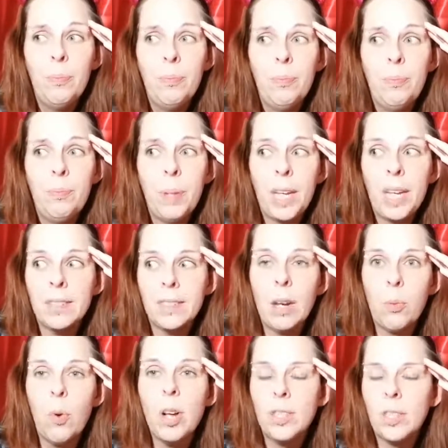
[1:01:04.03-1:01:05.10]
Because there
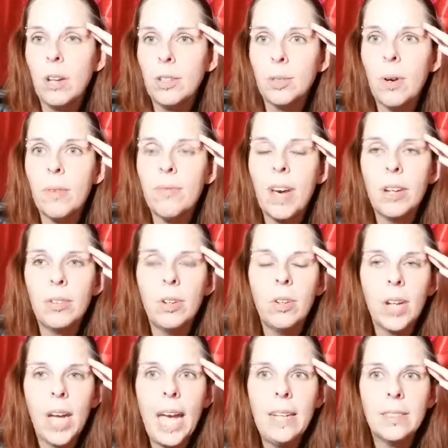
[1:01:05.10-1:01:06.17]
was also a federal
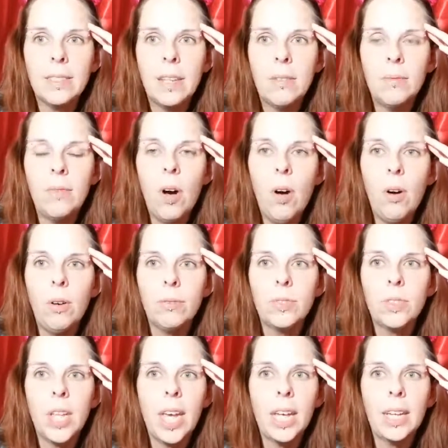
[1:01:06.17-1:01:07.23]
case involved.
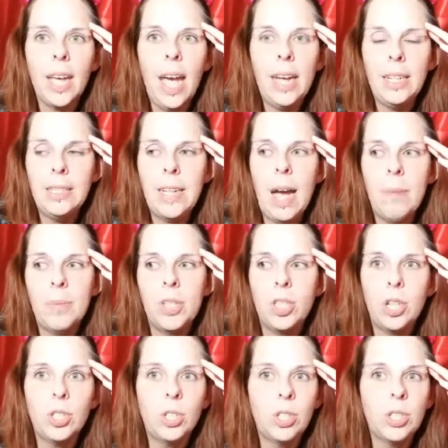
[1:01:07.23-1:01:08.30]
Like, anytime the
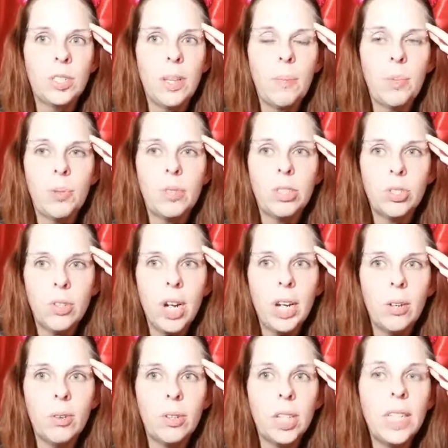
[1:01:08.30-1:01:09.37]
judge looks up the restraining
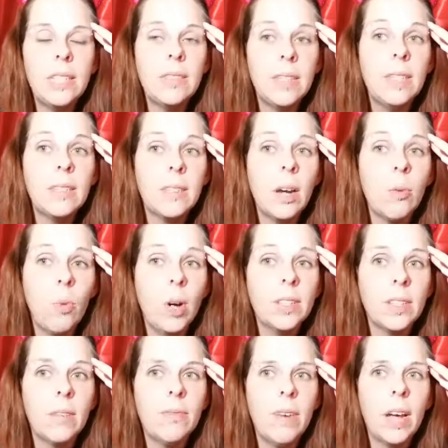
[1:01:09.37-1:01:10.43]
order, he sees there was
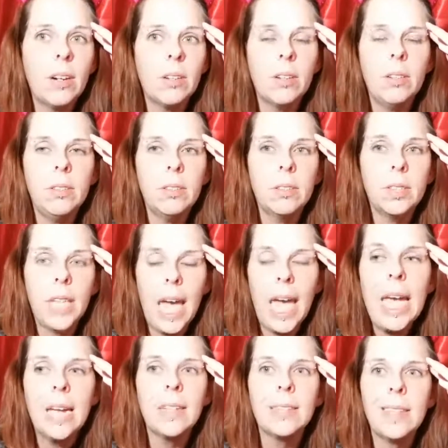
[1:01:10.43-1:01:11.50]
a federal
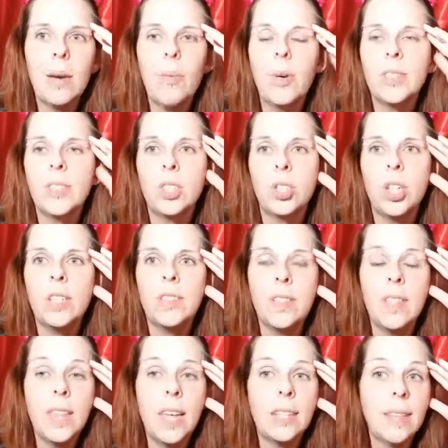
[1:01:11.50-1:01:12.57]
case. It wasn't just the
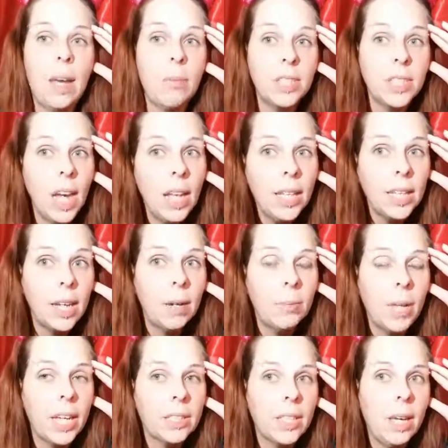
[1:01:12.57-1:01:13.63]
things I was telling him,
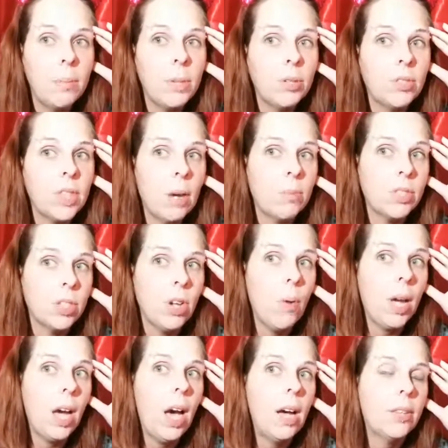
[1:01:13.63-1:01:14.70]
like the abuse that was
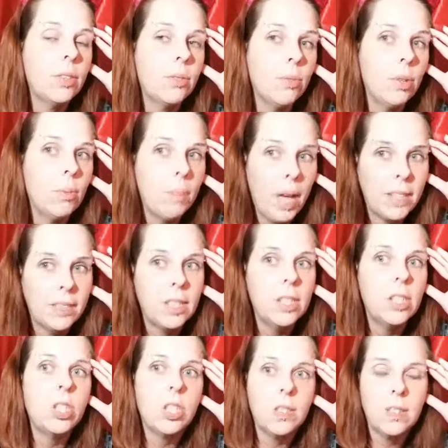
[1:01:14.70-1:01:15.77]
going on through
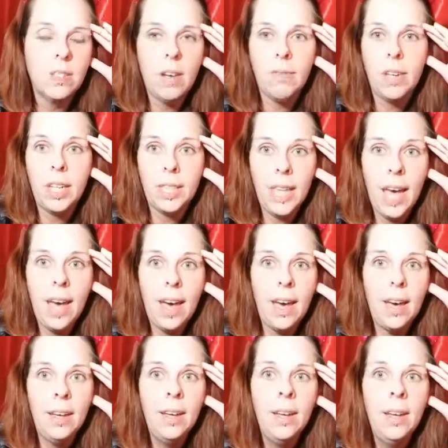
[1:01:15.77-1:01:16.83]
message and stuff like that.